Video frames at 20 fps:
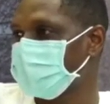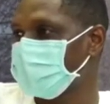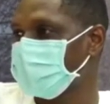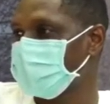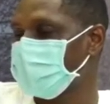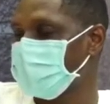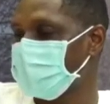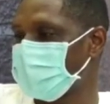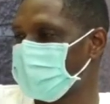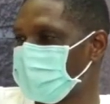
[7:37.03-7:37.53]

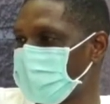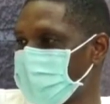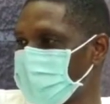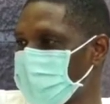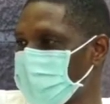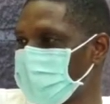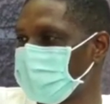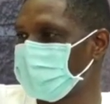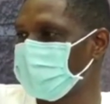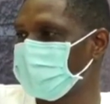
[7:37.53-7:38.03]
Are
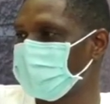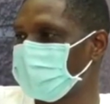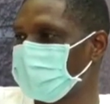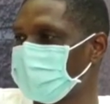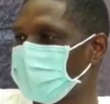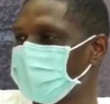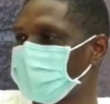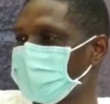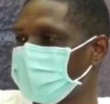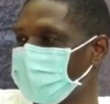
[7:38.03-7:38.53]
people
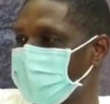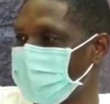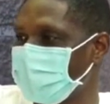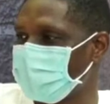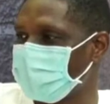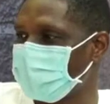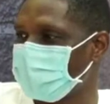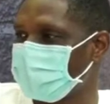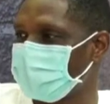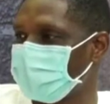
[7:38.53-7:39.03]
on earth
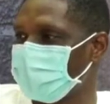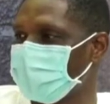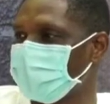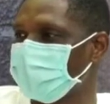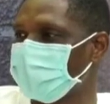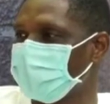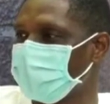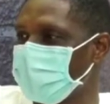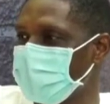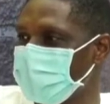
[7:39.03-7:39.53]
in
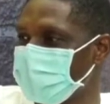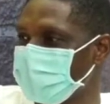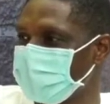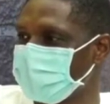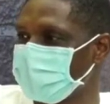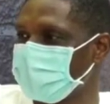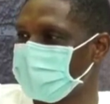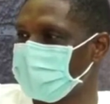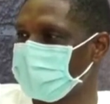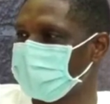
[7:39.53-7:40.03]
vain
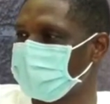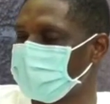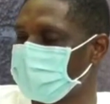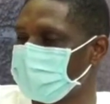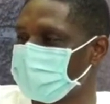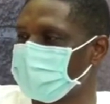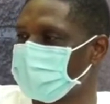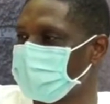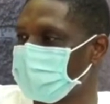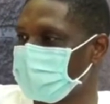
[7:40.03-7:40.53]
if they do
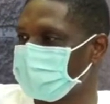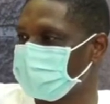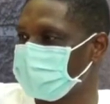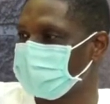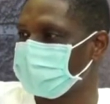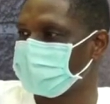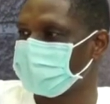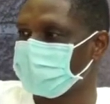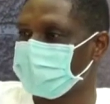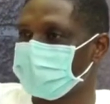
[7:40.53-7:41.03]
not have
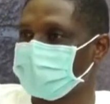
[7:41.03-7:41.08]
children?